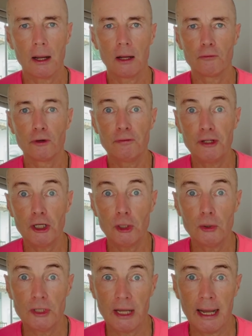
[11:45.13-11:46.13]

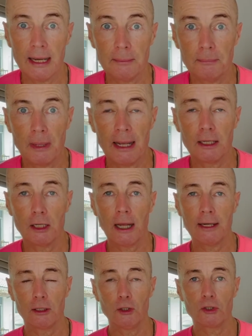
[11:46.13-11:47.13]
reviewed
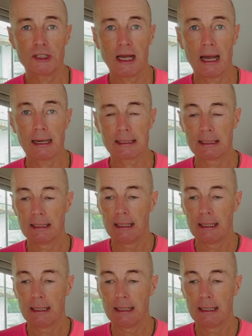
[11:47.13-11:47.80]
and looked at